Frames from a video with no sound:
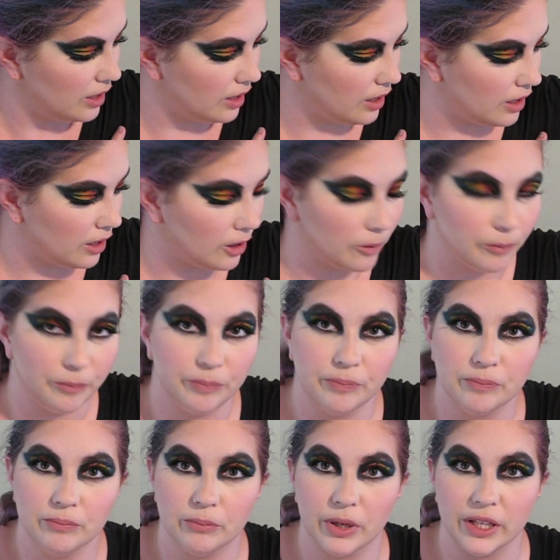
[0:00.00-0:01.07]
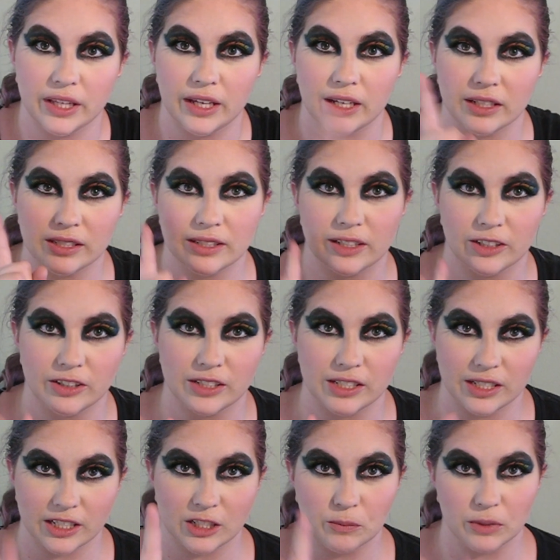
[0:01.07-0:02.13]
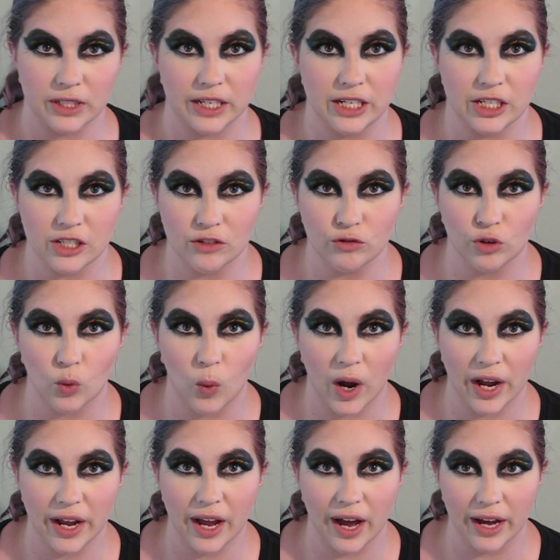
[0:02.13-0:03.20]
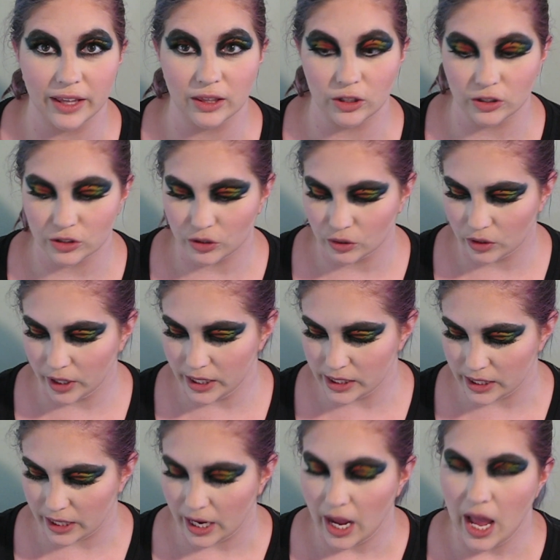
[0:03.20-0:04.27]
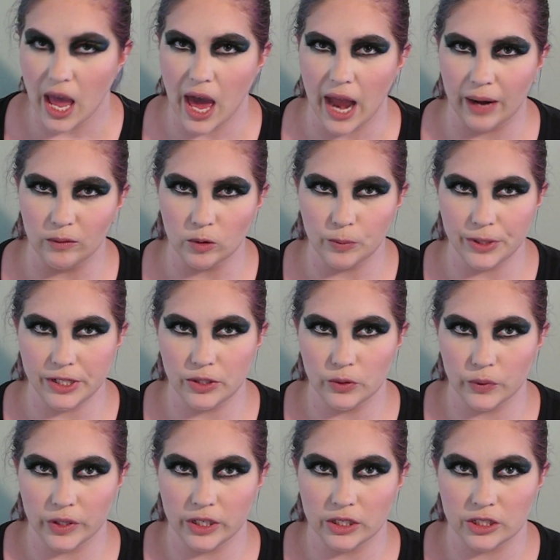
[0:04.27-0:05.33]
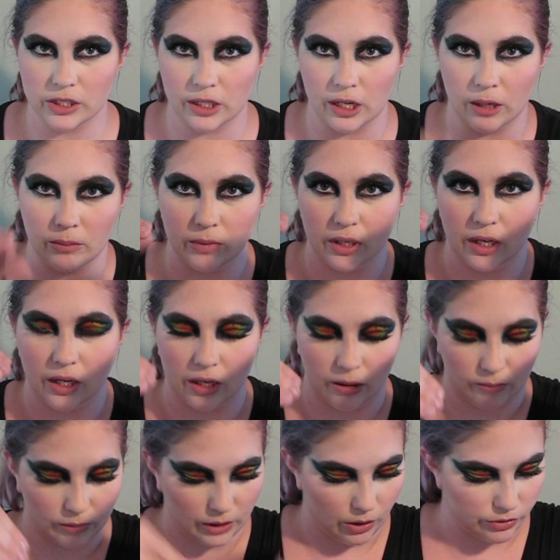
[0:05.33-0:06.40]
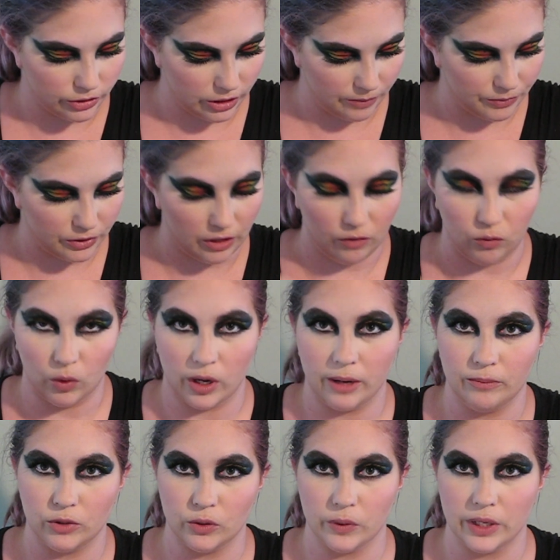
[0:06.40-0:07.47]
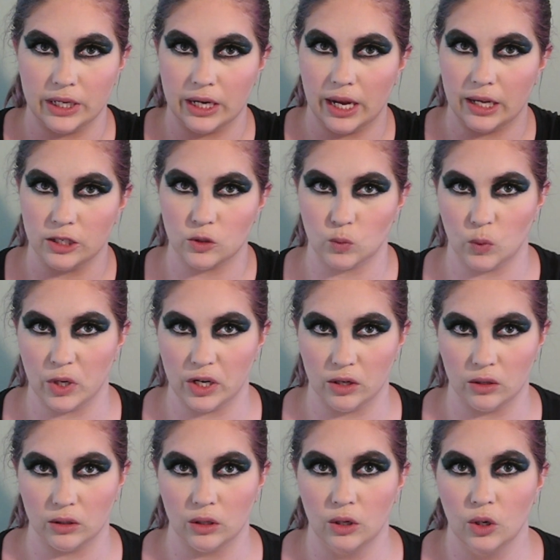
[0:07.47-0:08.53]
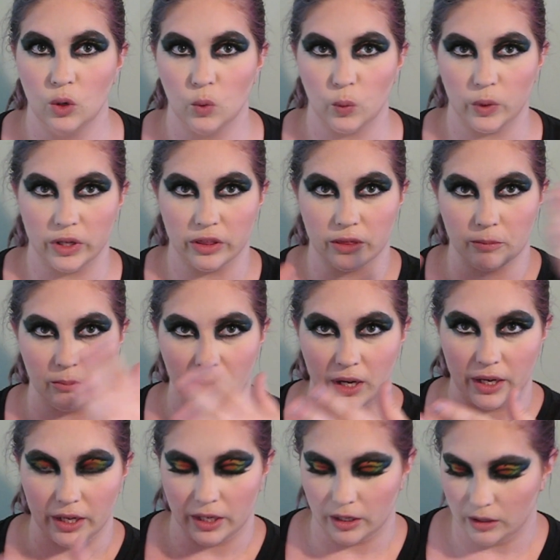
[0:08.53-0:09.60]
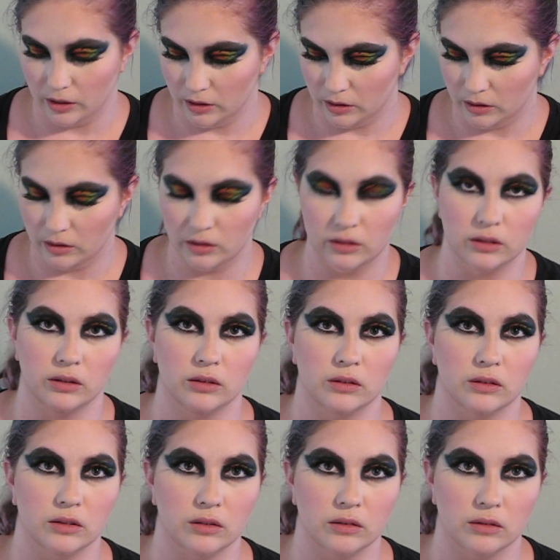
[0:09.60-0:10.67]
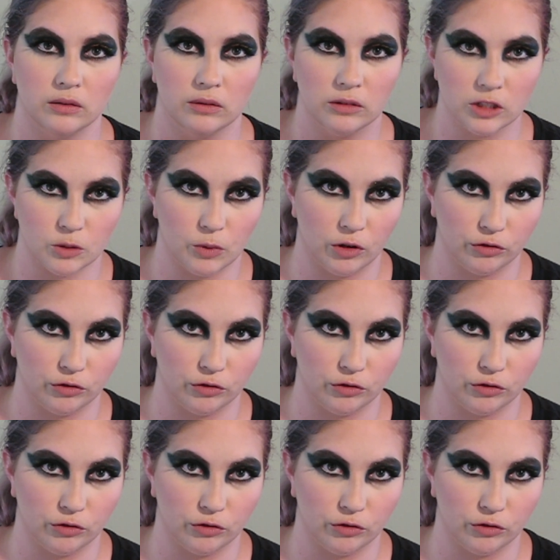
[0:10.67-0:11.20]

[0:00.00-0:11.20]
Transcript: um but yes, there's why I look so why I look so crazy, and I will be um, close-ups, um, close-ups of what I'm doing with my with my camera.